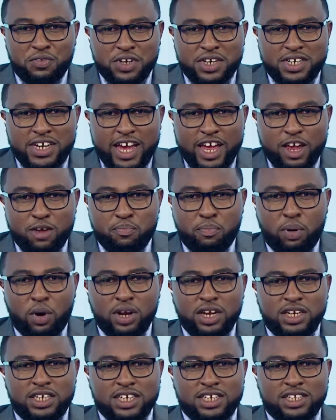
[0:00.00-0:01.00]
the day:
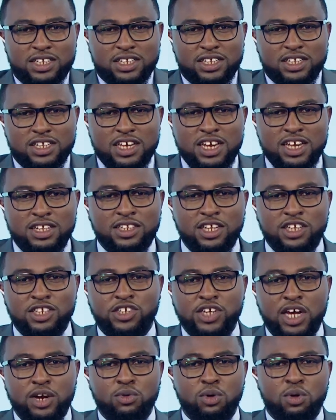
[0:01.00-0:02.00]
politics is the
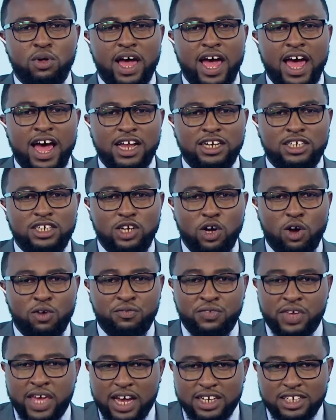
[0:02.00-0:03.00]
general art
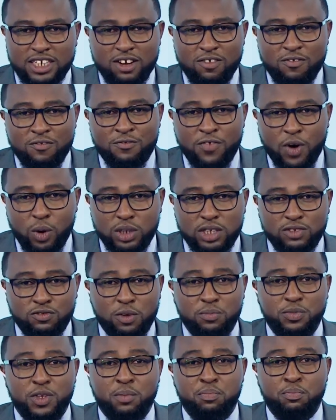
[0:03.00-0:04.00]
of getting votes
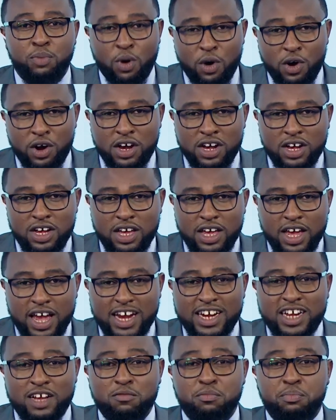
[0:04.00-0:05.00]
from the poor
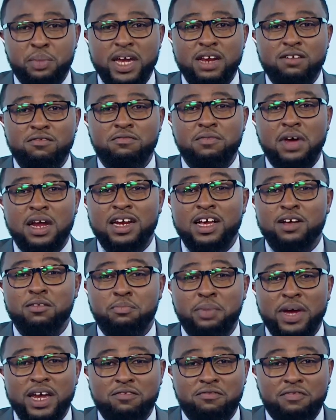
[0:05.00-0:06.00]
and campaign
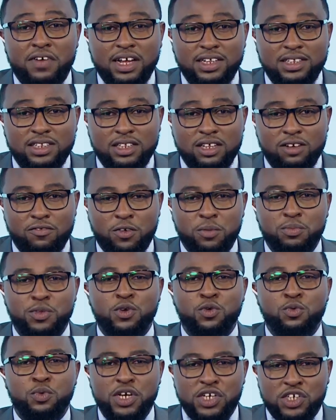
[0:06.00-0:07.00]
fans from
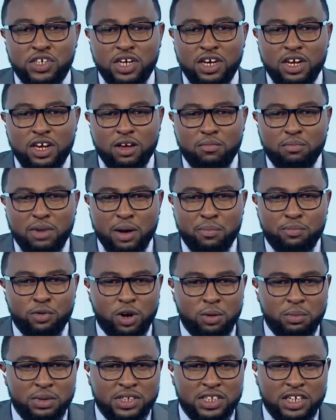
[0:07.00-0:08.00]
the rich by
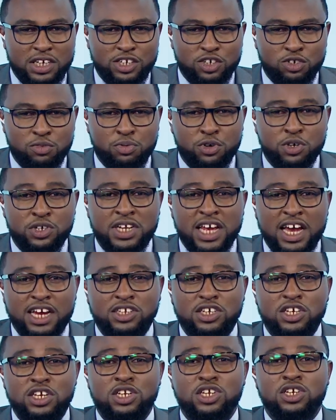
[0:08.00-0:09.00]
promising to
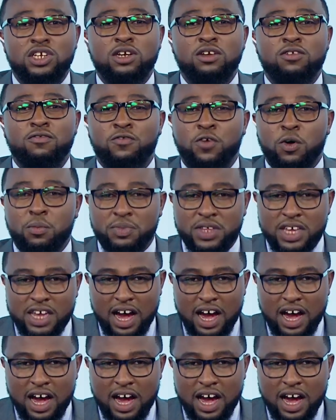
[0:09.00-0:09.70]
protect each from the